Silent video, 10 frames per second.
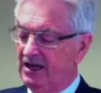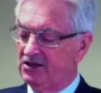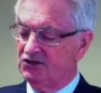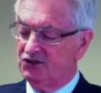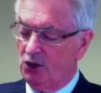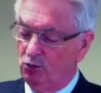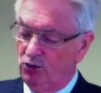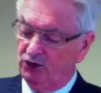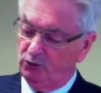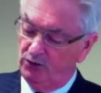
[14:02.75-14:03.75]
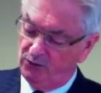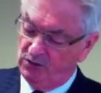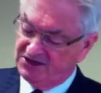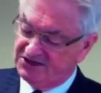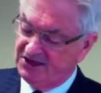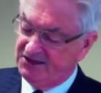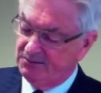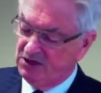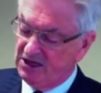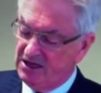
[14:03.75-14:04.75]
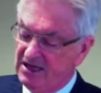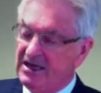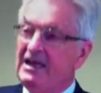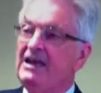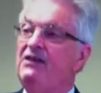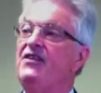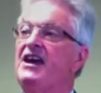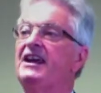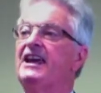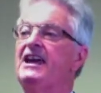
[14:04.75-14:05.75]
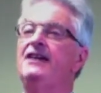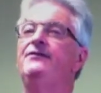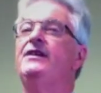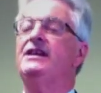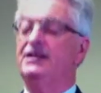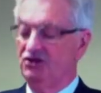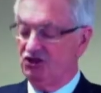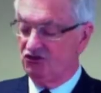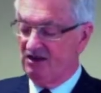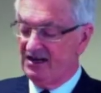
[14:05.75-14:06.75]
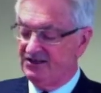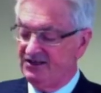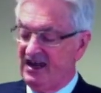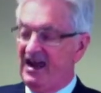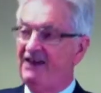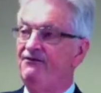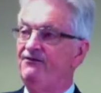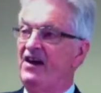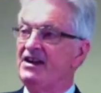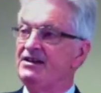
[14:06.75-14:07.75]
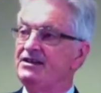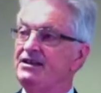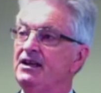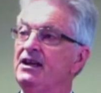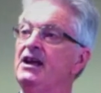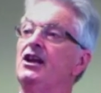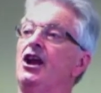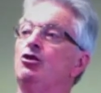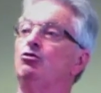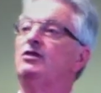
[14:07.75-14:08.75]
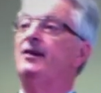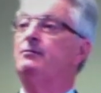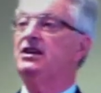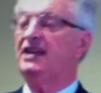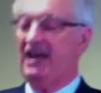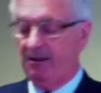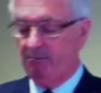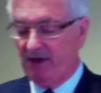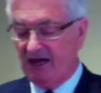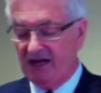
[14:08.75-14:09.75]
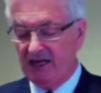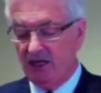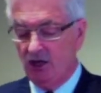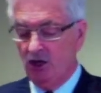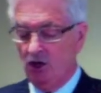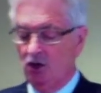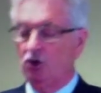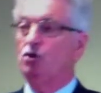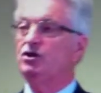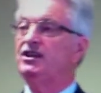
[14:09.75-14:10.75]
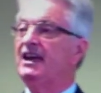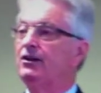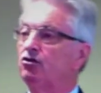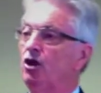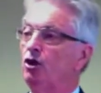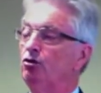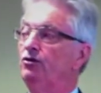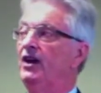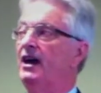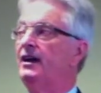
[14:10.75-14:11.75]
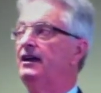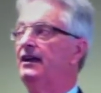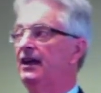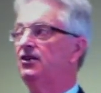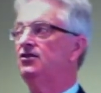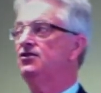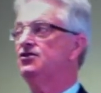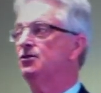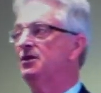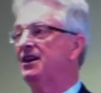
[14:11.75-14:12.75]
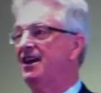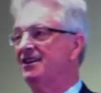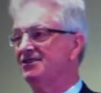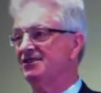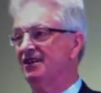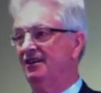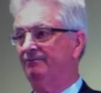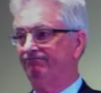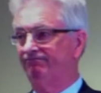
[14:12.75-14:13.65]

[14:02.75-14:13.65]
councillors I worked with once said to me that a carefully constructed and funded local government campaign could get Donald Duck elected to a councillor.